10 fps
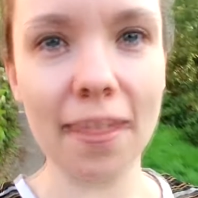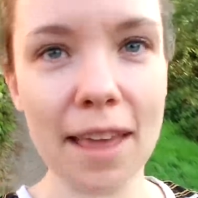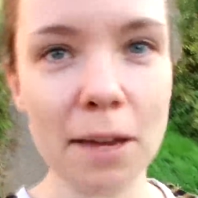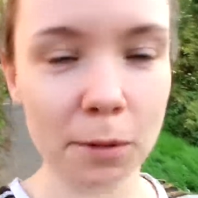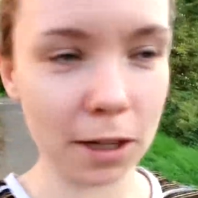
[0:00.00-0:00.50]
and
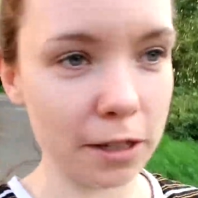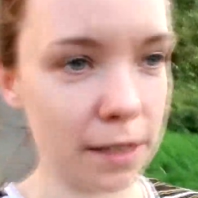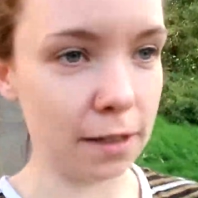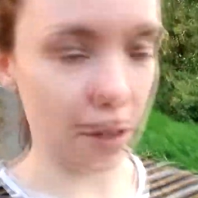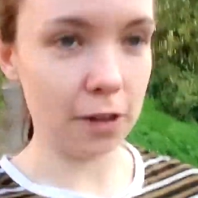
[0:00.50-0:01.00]
then we're
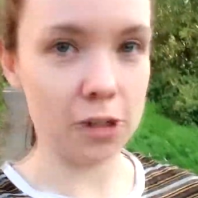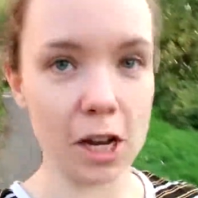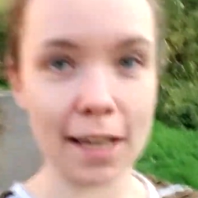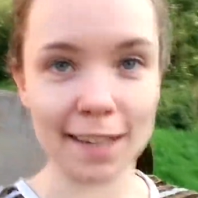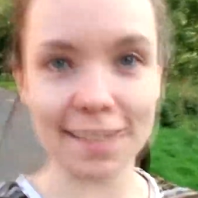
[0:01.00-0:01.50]
going to go and
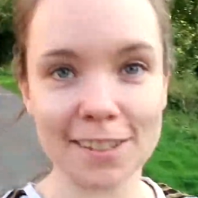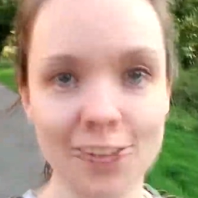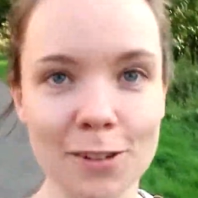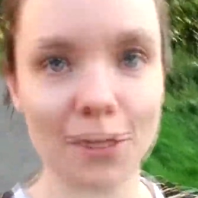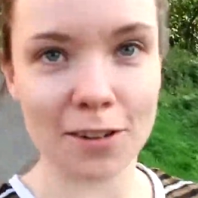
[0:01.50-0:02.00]
check
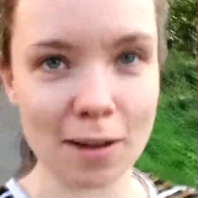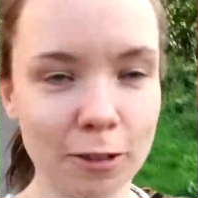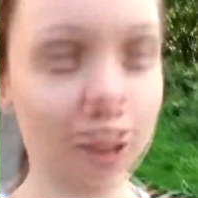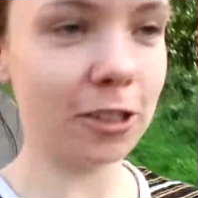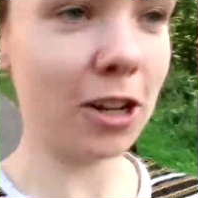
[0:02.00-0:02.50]
into the
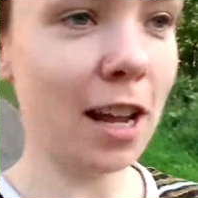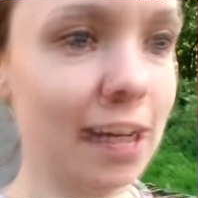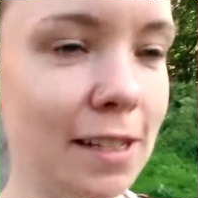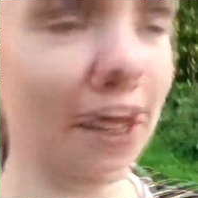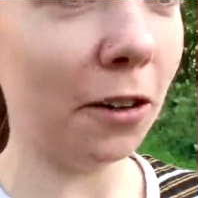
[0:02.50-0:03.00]
travel lodge.
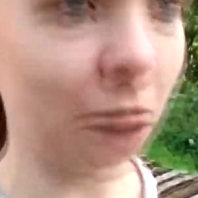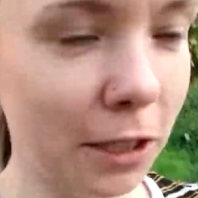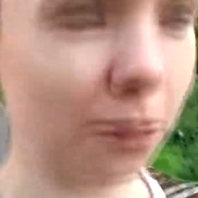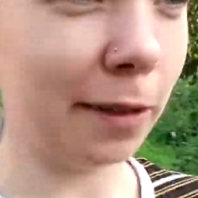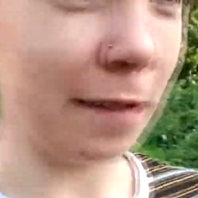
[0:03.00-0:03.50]
So all
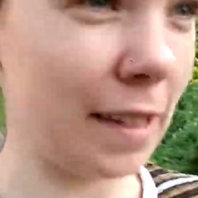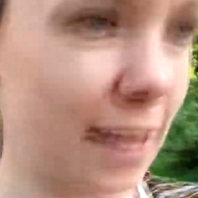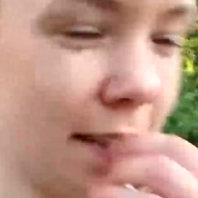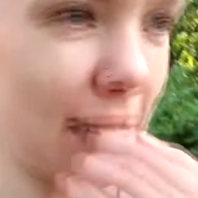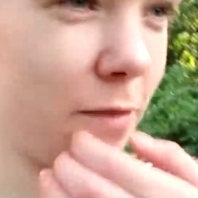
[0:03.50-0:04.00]
in all, it was a
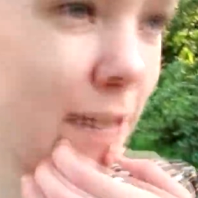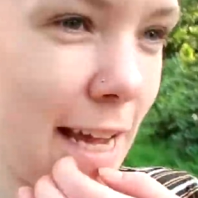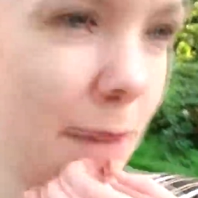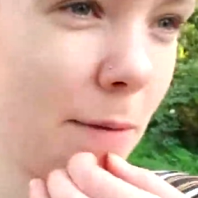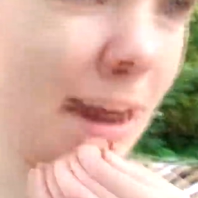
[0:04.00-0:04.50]
successful
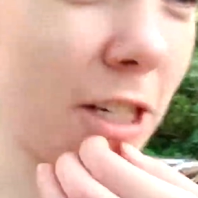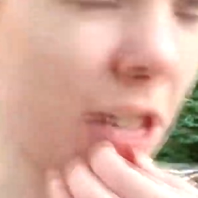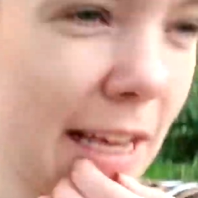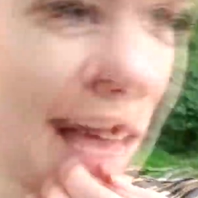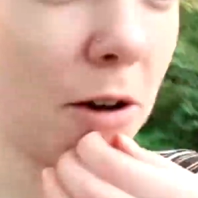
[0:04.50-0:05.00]
day. We
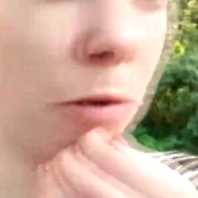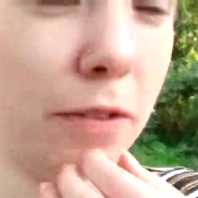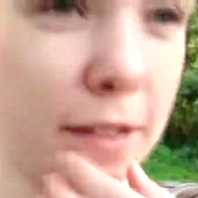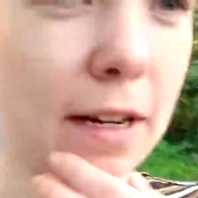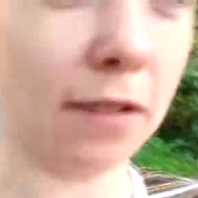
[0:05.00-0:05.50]
managed to get all
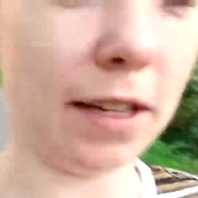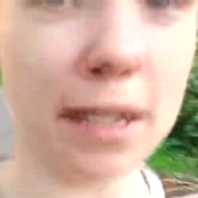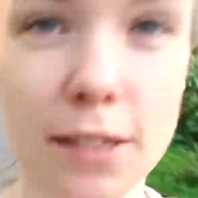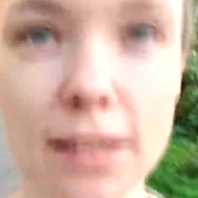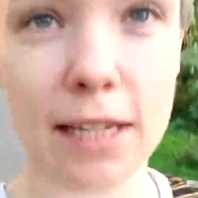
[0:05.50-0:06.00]
of the stuff
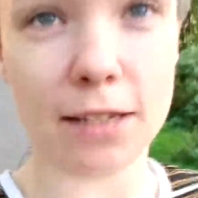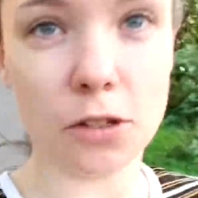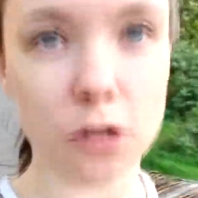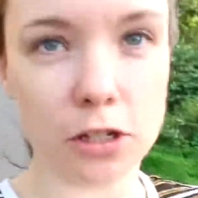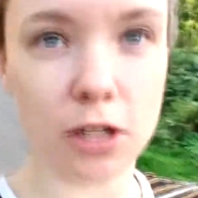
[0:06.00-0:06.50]
into the
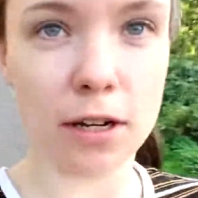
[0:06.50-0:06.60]
storage